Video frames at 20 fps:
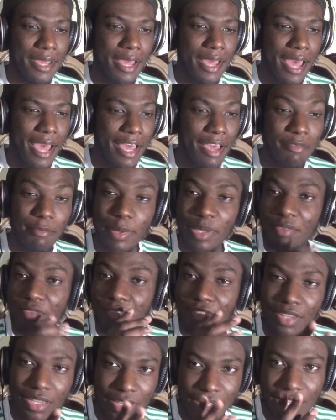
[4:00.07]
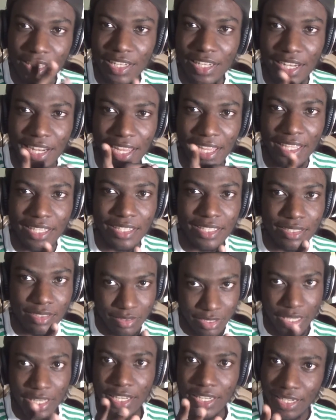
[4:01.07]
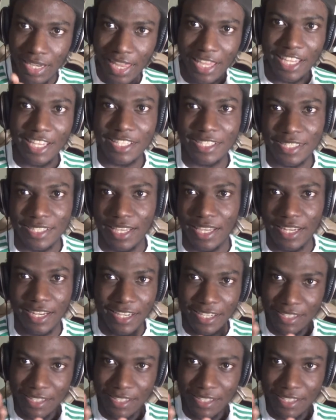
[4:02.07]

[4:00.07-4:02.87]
I be feeling like, and like I said,